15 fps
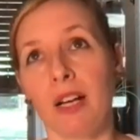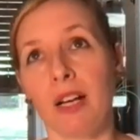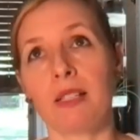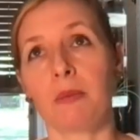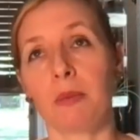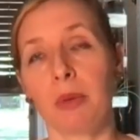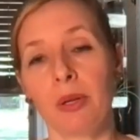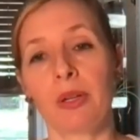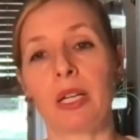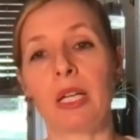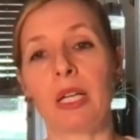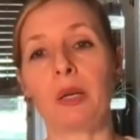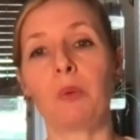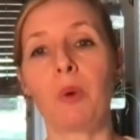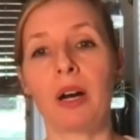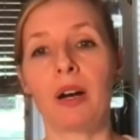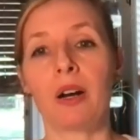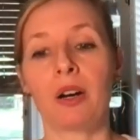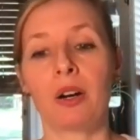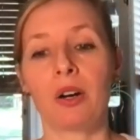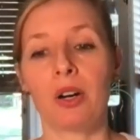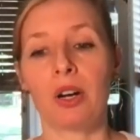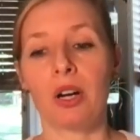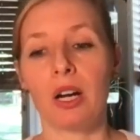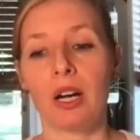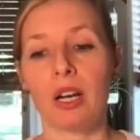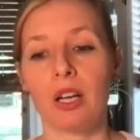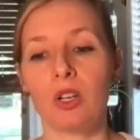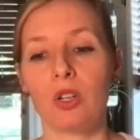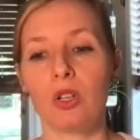flexibility where
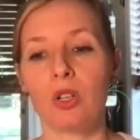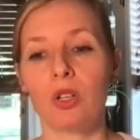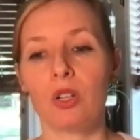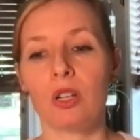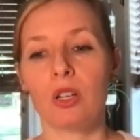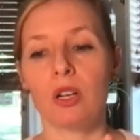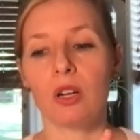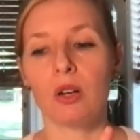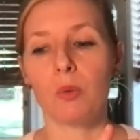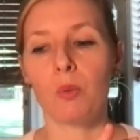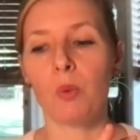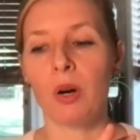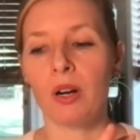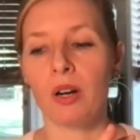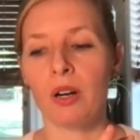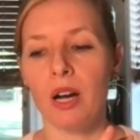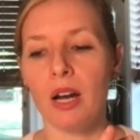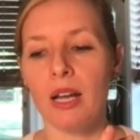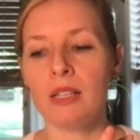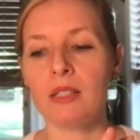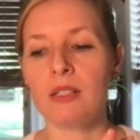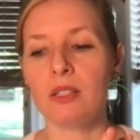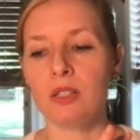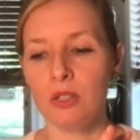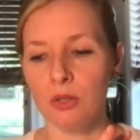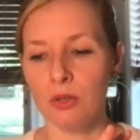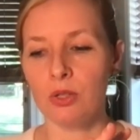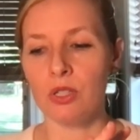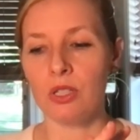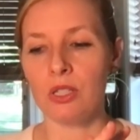where
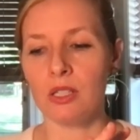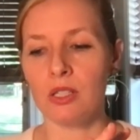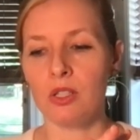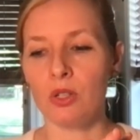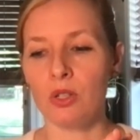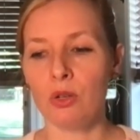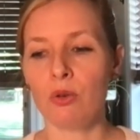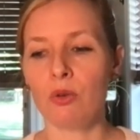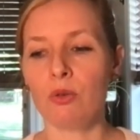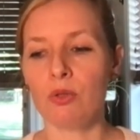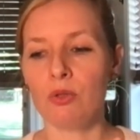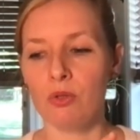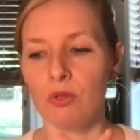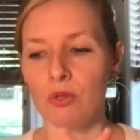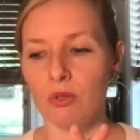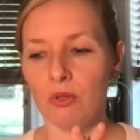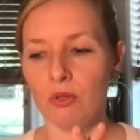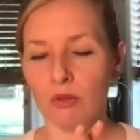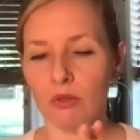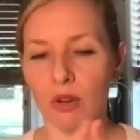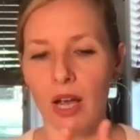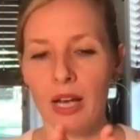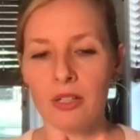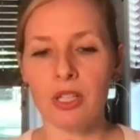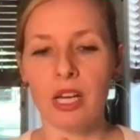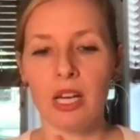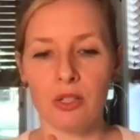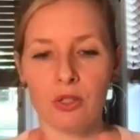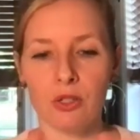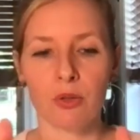institutions use
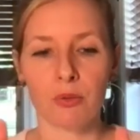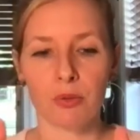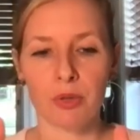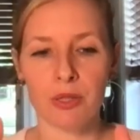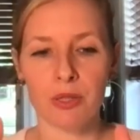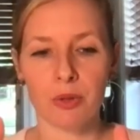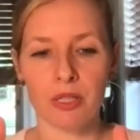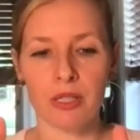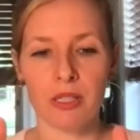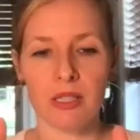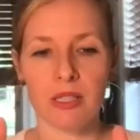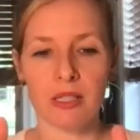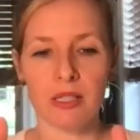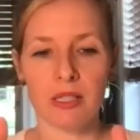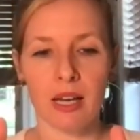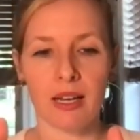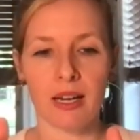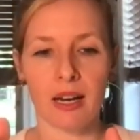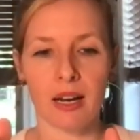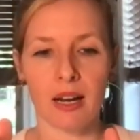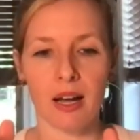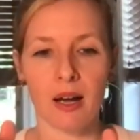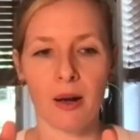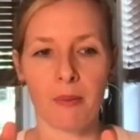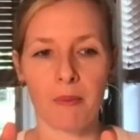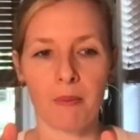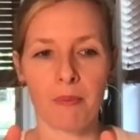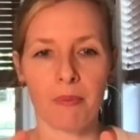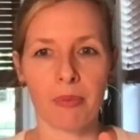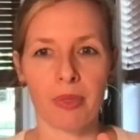educational resources that
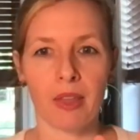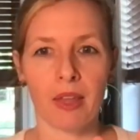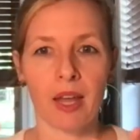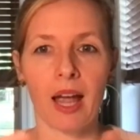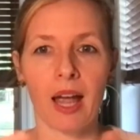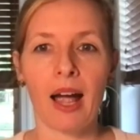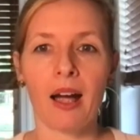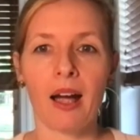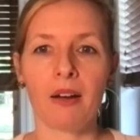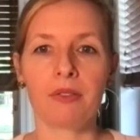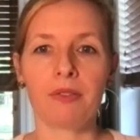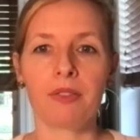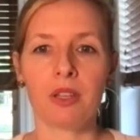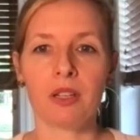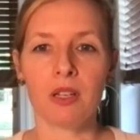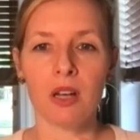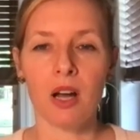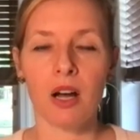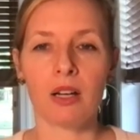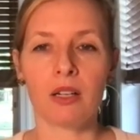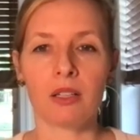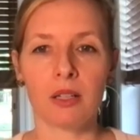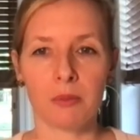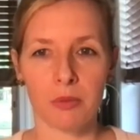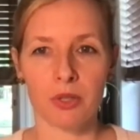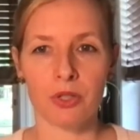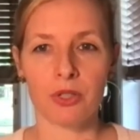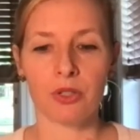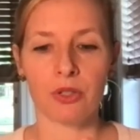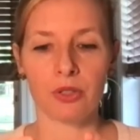um, have the
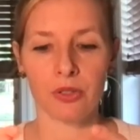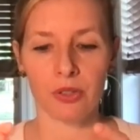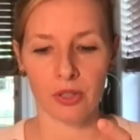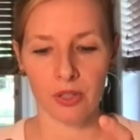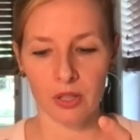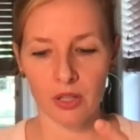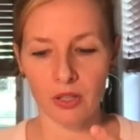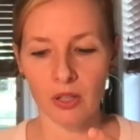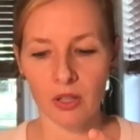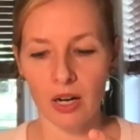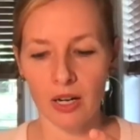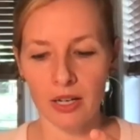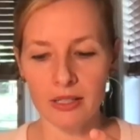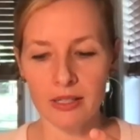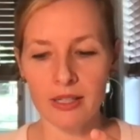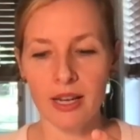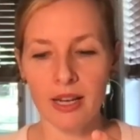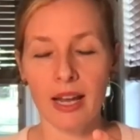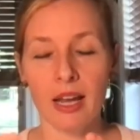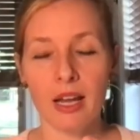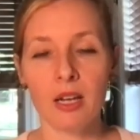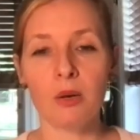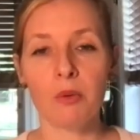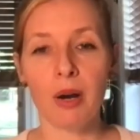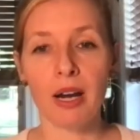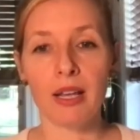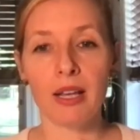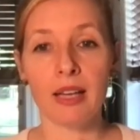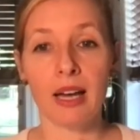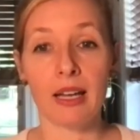non-commercial clause in a
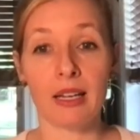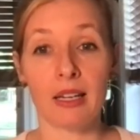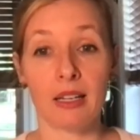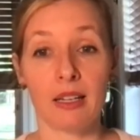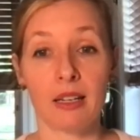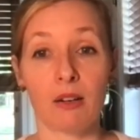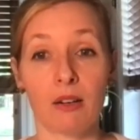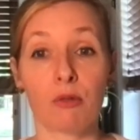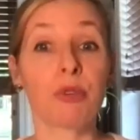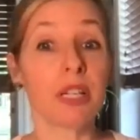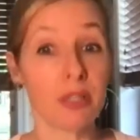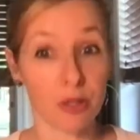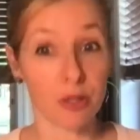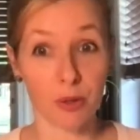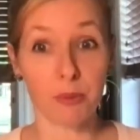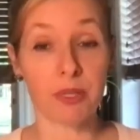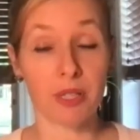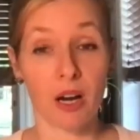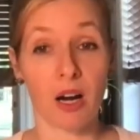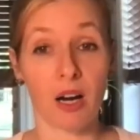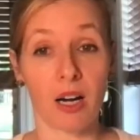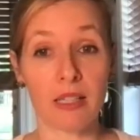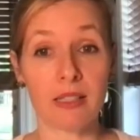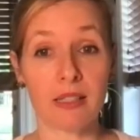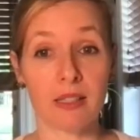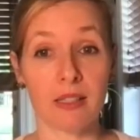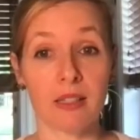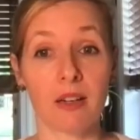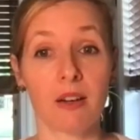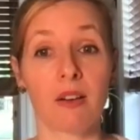way that recoups costs